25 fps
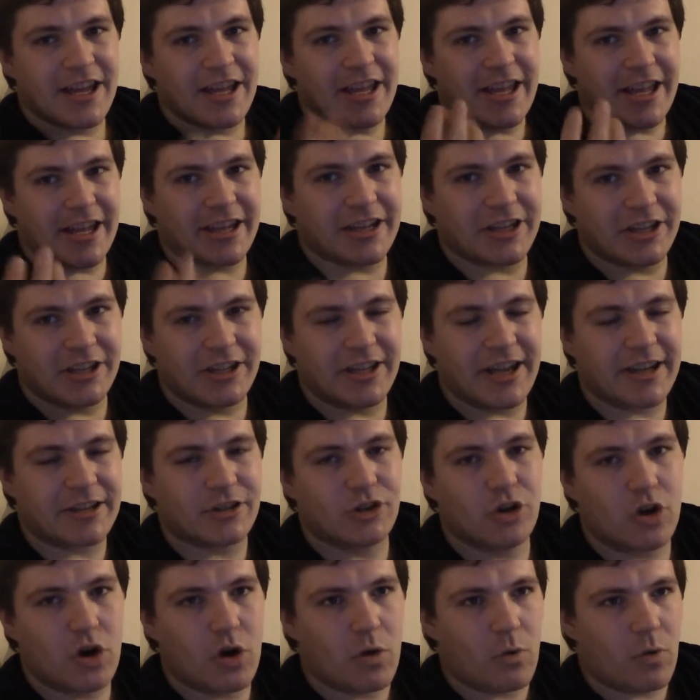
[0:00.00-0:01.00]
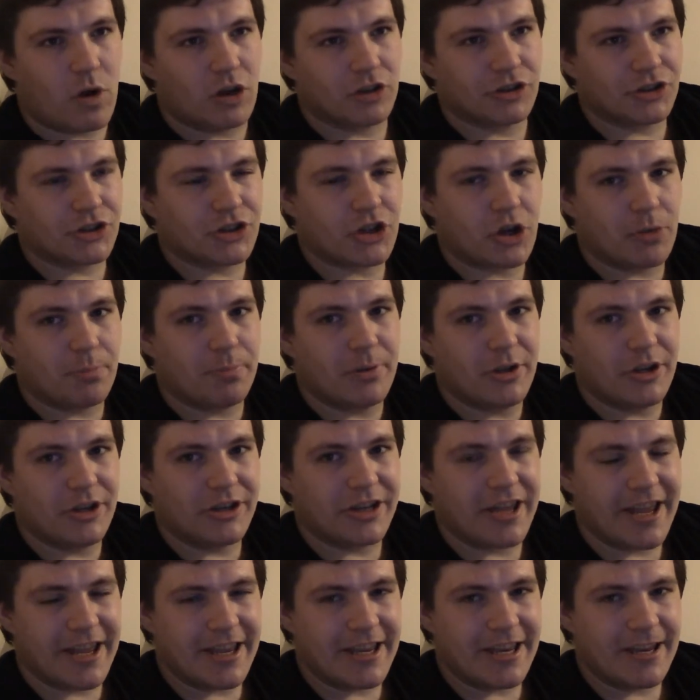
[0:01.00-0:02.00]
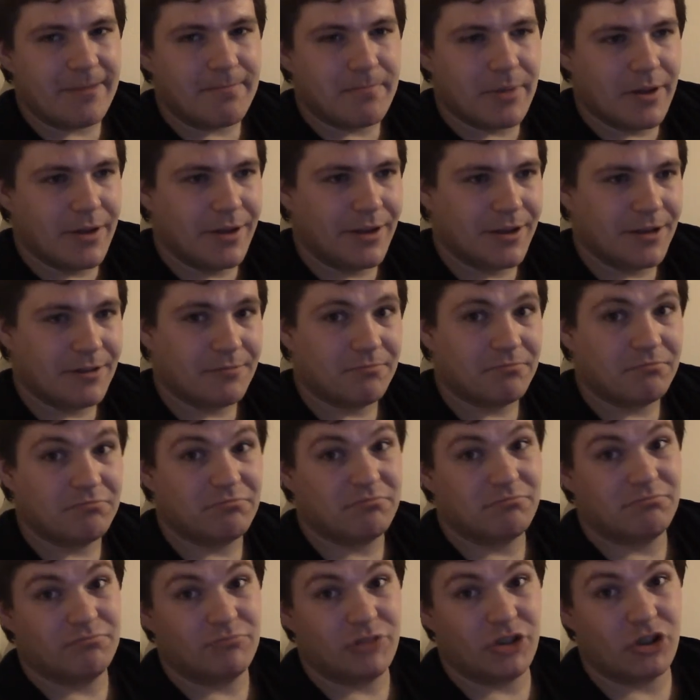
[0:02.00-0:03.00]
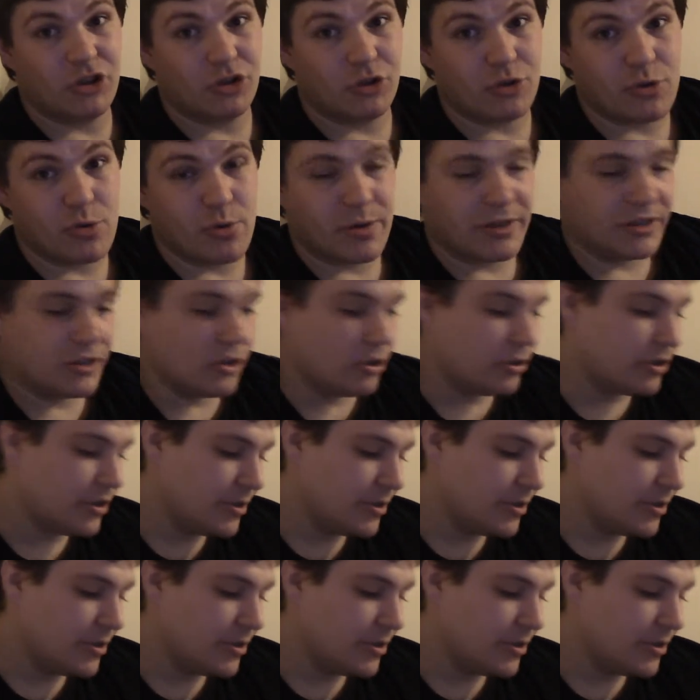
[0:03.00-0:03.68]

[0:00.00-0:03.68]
he can ignore 1 shot per game, which is always good.